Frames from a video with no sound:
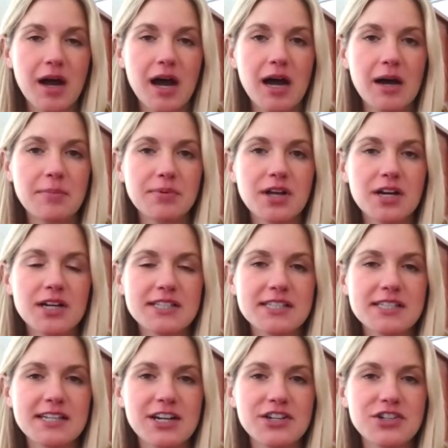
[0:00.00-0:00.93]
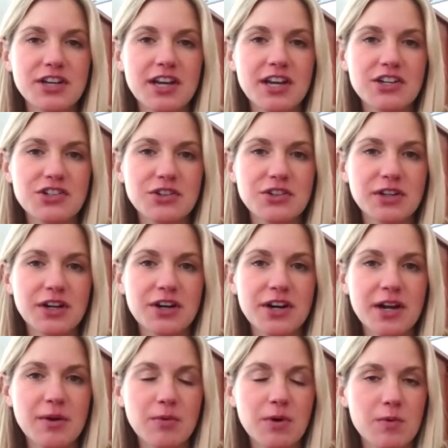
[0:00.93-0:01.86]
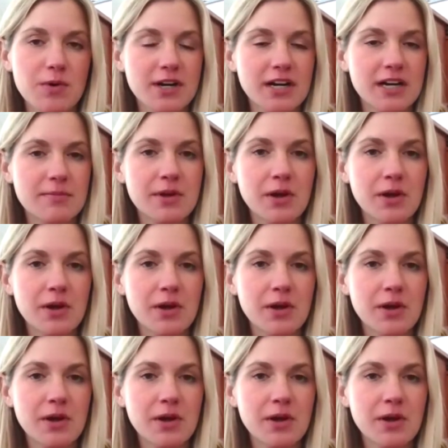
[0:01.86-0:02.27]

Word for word: uh, plus an educational area where we're going to